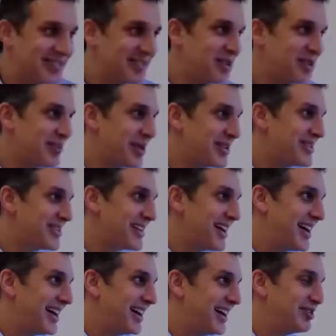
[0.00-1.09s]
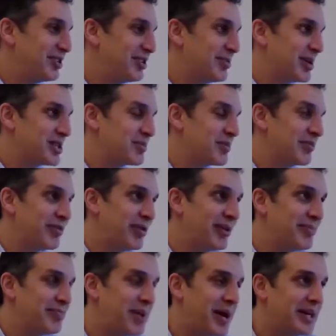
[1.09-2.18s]
a few months
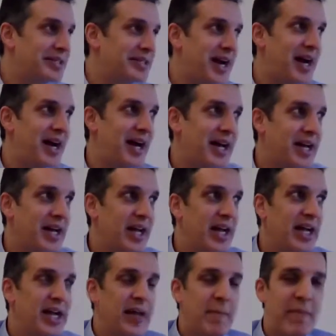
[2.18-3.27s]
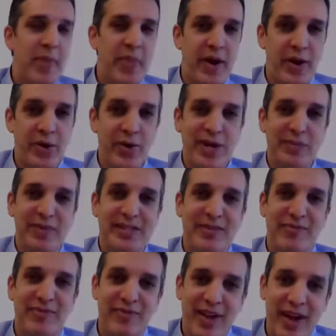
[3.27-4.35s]
before, but there are going to be
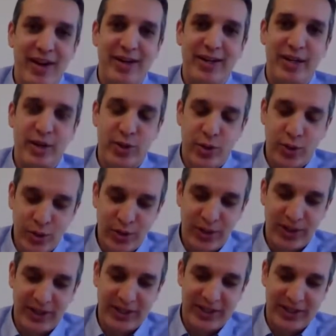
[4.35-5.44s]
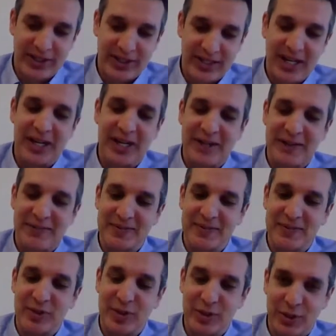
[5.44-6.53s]
some very cool
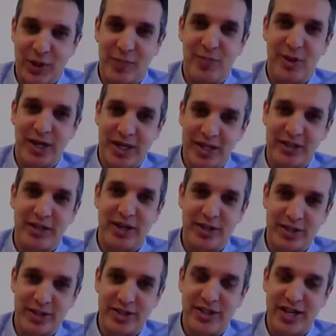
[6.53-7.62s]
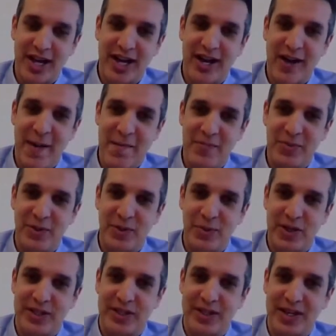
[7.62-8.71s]
Chromebook integrations
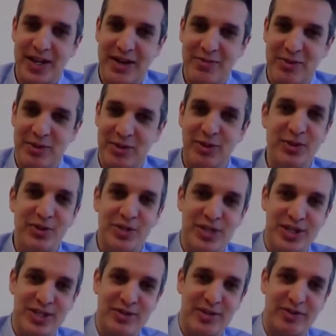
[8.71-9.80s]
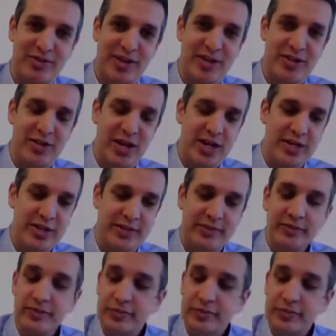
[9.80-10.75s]
with G Suite for Education.